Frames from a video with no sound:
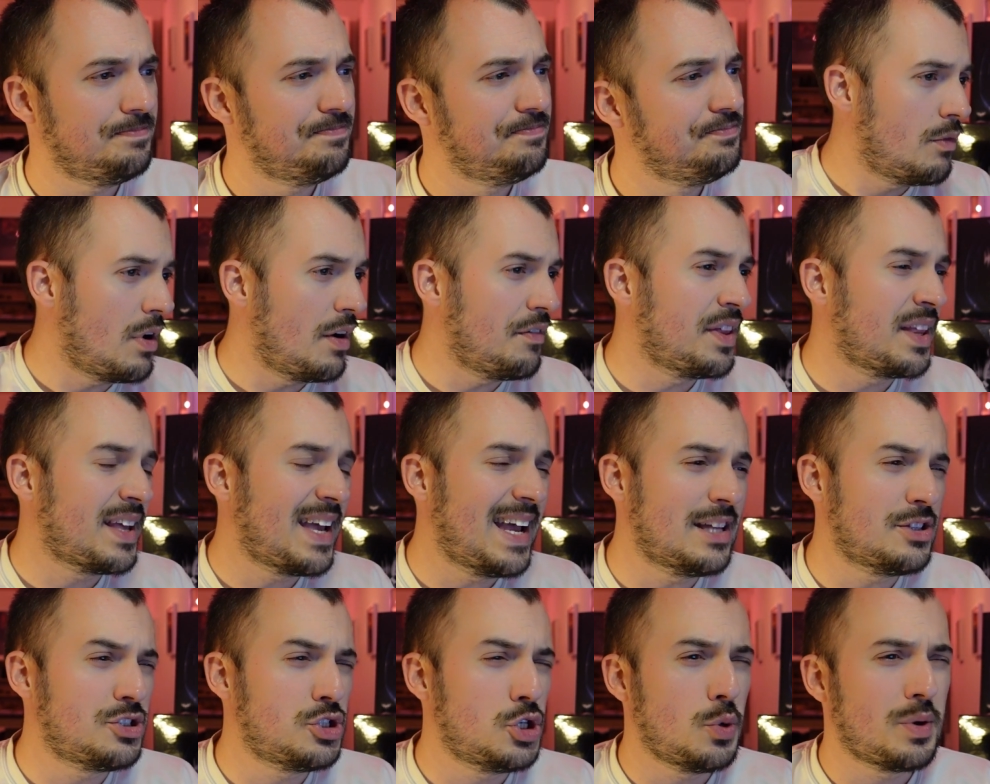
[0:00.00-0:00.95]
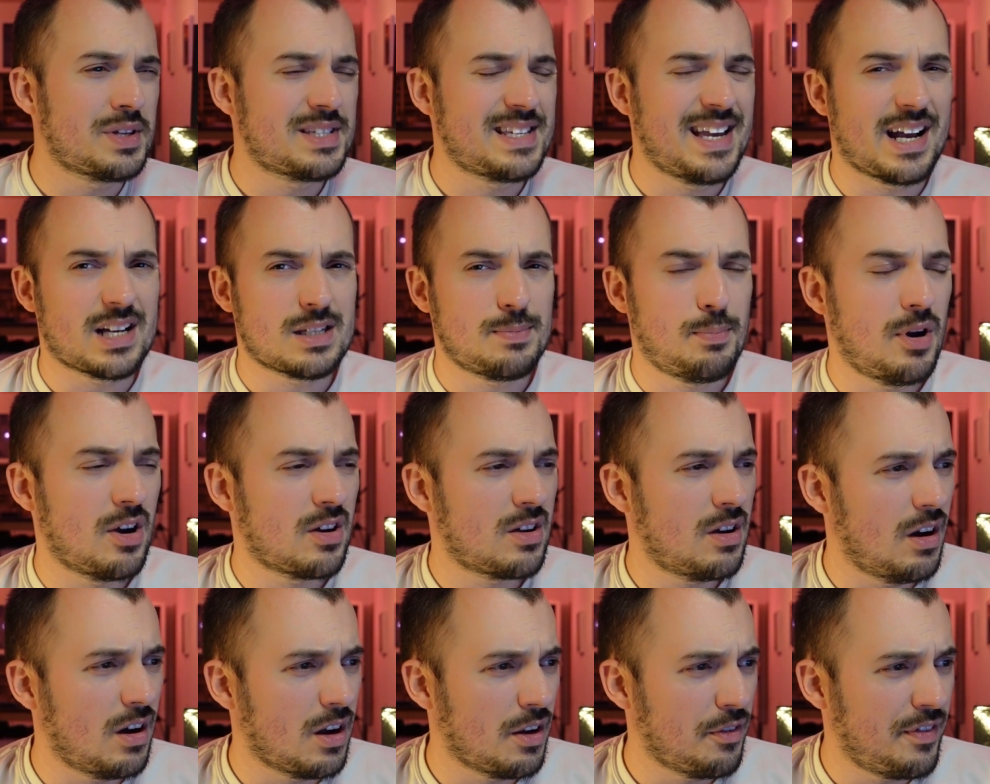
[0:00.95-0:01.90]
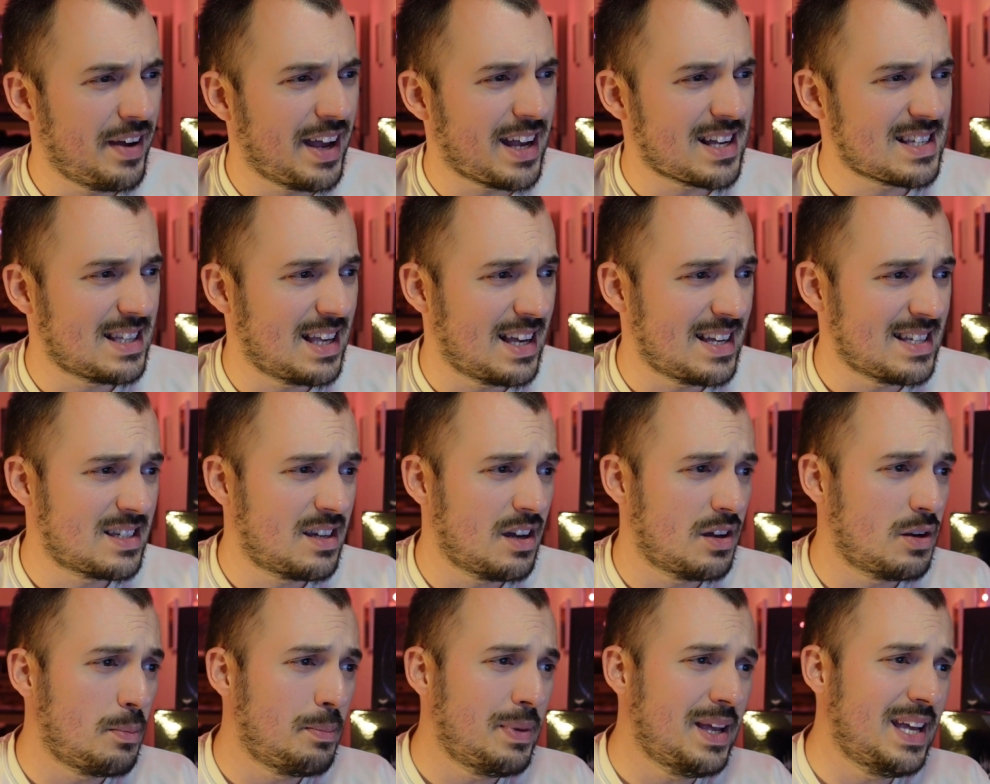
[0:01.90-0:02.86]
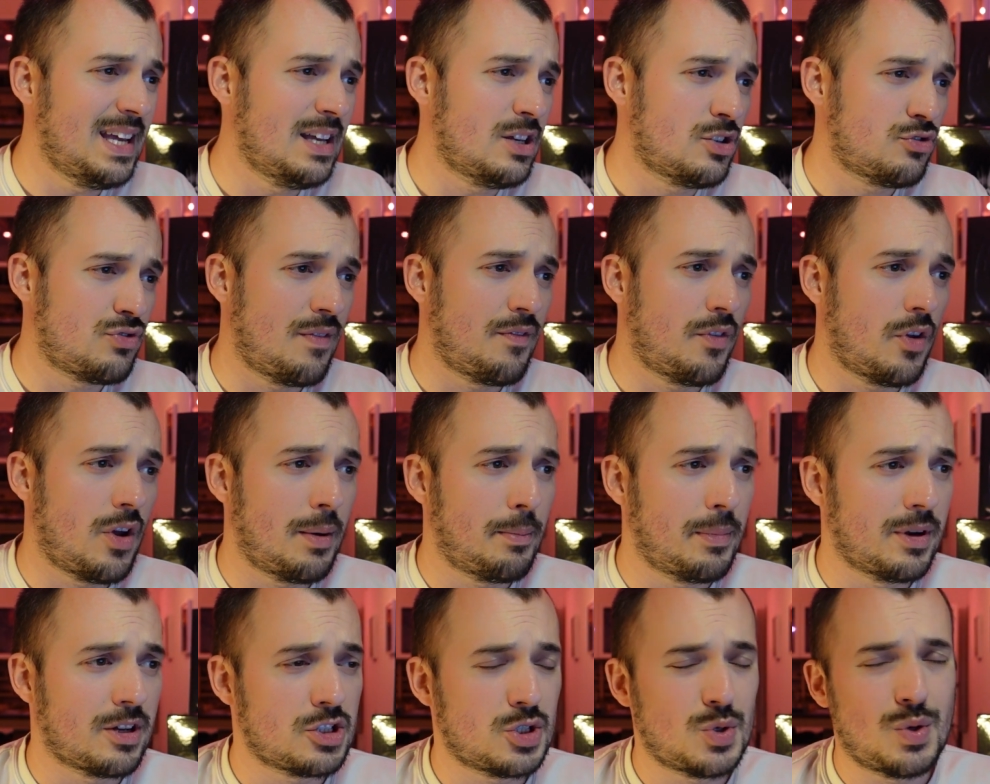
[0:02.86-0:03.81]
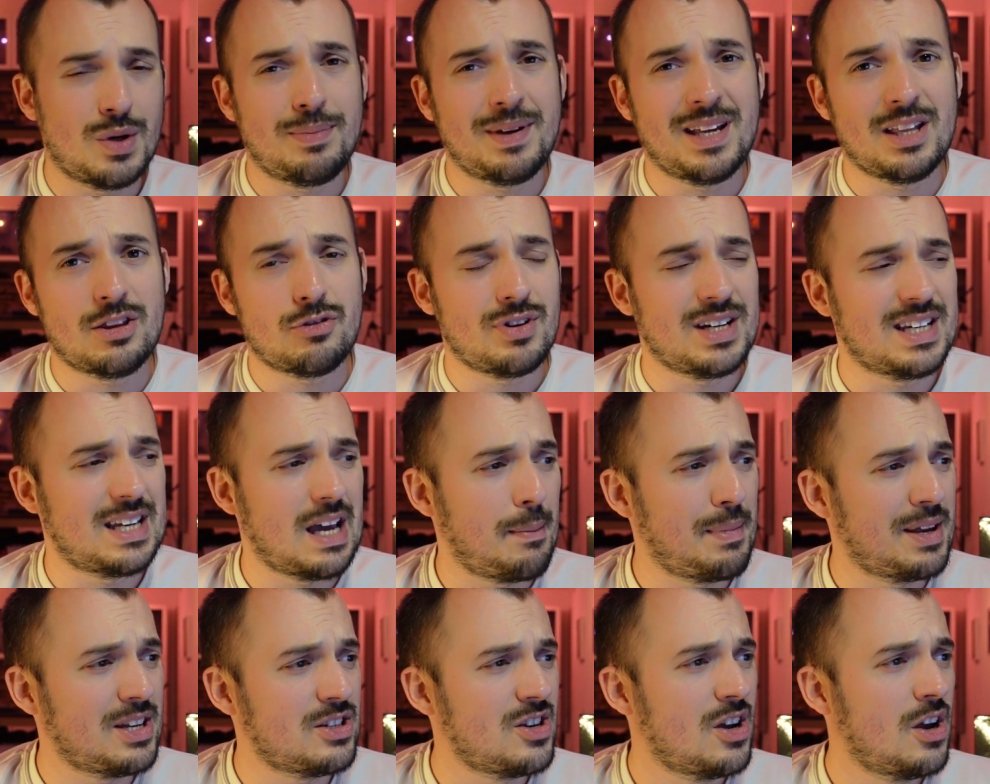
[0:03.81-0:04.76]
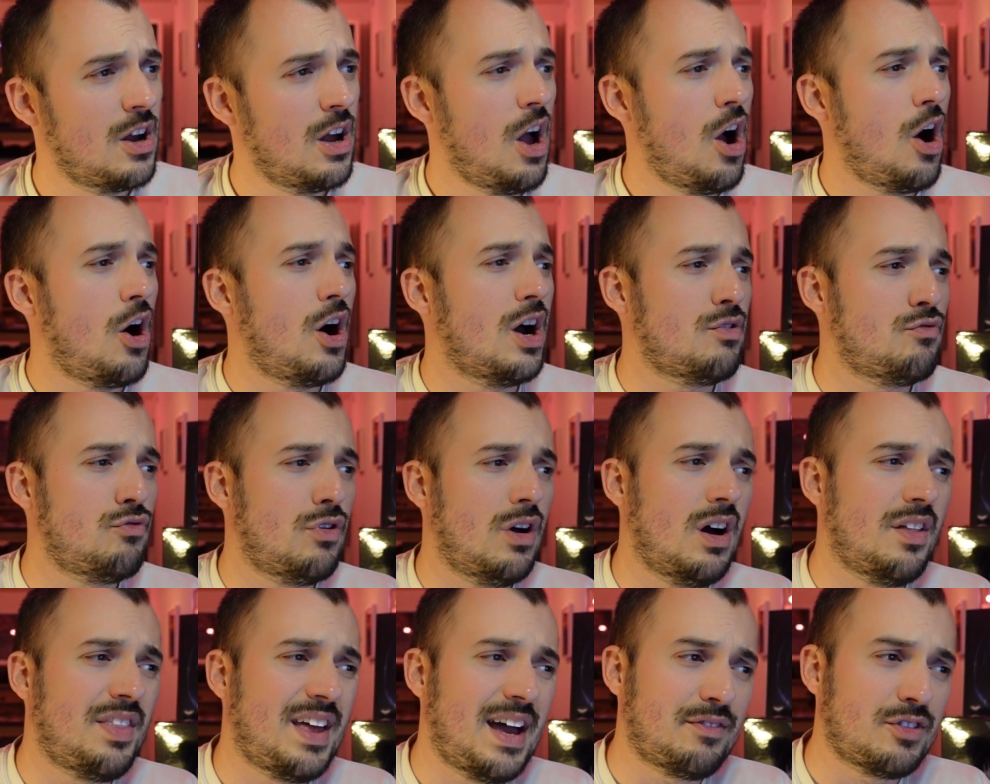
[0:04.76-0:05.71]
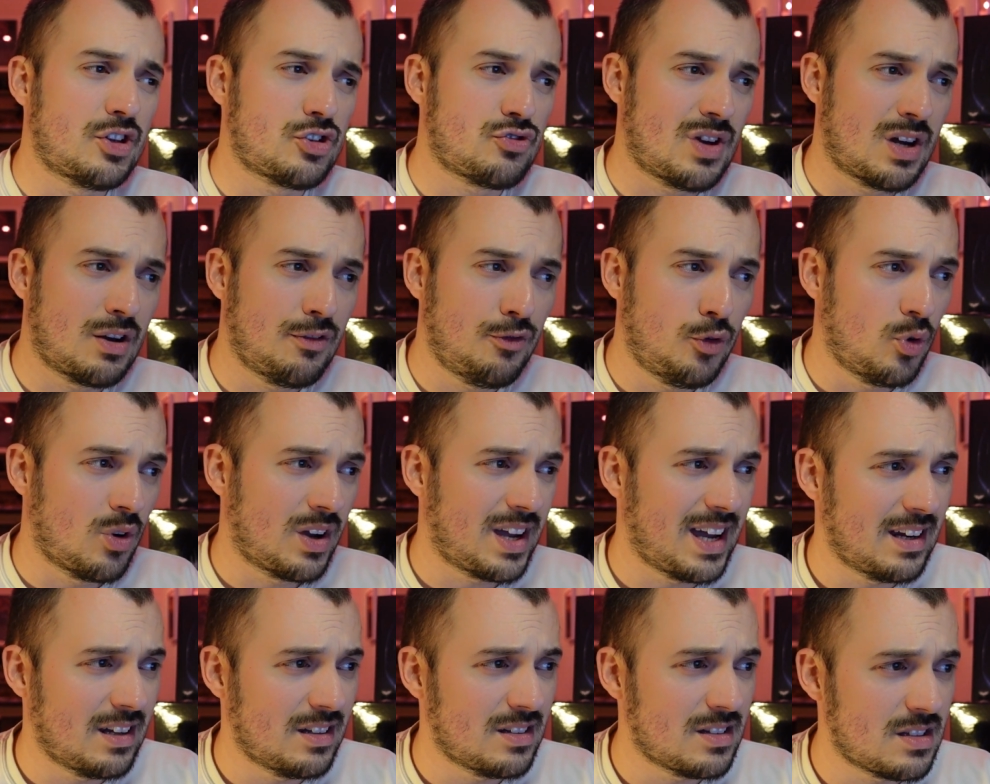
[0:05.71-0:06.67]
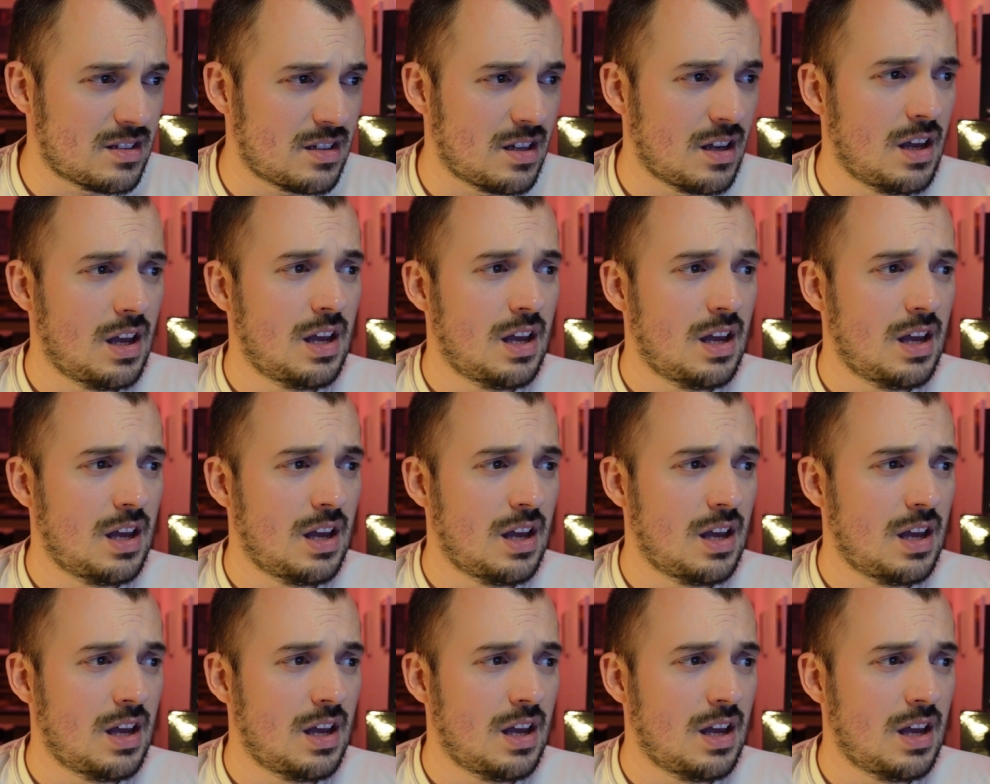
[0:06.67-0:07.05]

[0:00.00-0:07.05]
Rather than getting 2 attacks per Carnifex that is going to be strength 9 minus 2 AP 3 damage, I'd rather have the Stranglethorn cannons,